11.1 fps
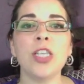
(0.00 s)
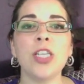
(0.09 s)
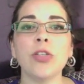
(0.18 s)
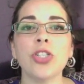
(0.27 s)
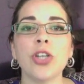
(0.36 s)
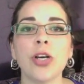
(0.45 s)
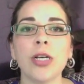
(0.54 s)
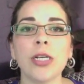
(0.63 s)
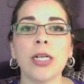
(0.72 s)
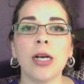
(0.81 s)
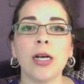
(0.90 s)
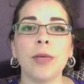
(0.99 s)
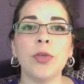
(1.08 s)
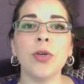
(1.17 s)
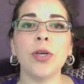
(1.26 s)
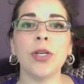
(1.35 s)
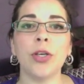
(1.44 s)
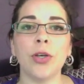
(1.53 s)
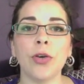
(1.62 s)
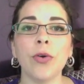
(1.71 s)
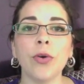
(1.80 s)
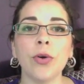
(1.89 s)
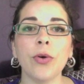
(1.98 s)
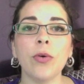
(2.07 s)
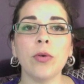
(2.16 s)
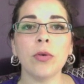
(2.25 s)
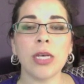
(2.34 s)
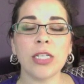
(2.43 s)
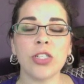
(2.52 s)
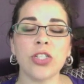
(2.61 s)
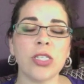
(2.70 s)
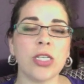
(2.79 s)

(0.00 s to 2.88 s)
The PTO chart, you're going to accrue.